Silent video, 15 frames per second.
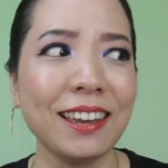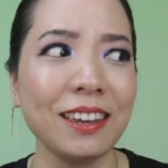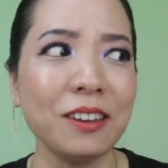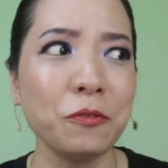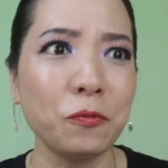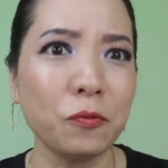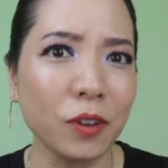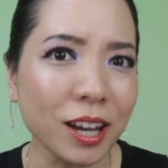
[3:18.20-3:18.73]

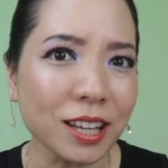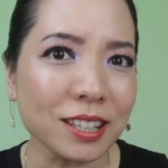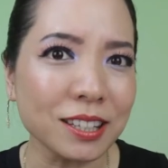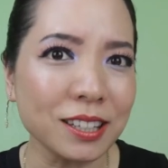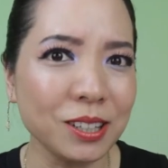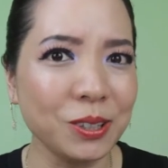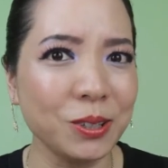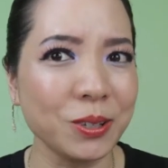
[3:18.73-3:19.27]
In
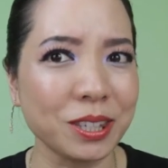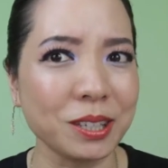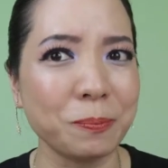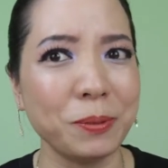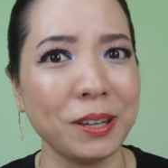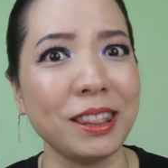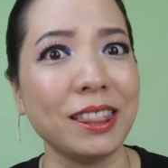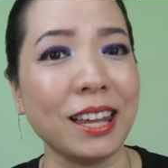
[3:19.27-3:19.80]
fact, it looks a
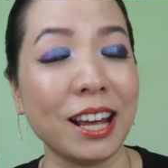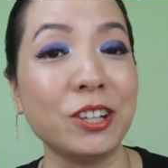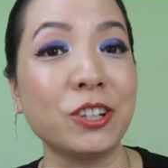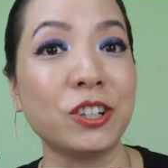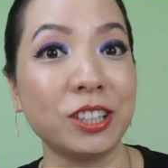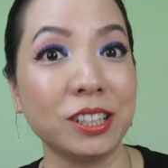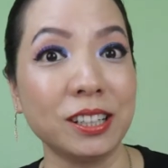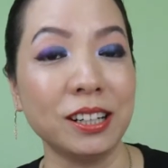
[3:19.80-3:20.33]
bit
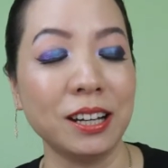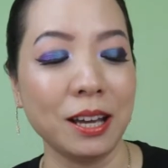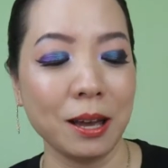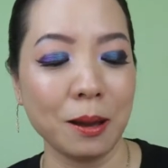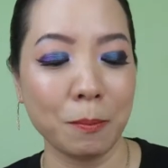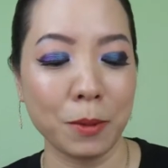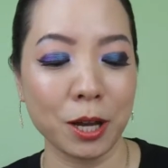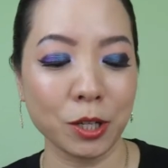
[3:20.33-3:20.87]
natural,
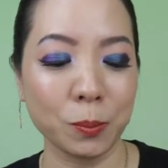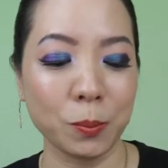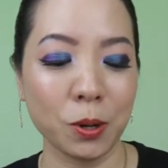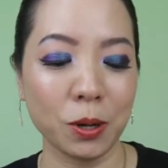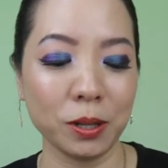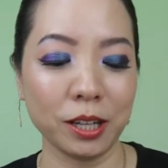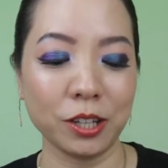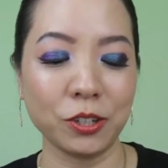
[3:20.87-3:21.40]
much
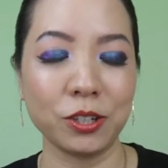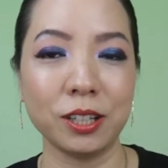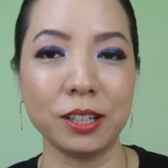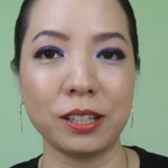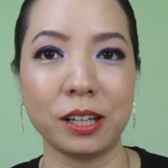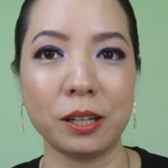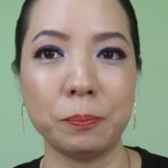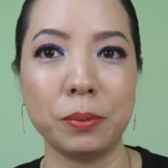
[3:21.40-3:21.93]
more
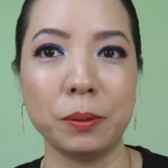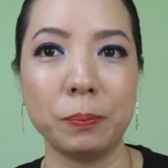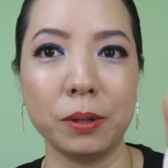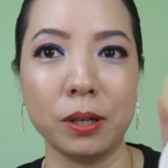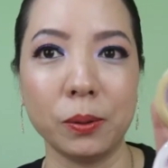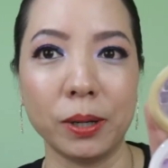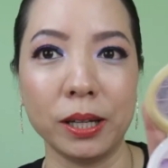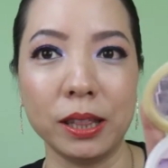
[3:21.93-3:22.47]
natural than the
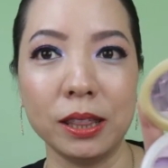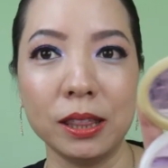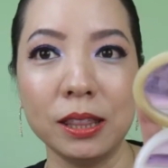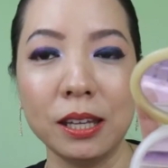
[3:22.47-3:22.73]
purple one.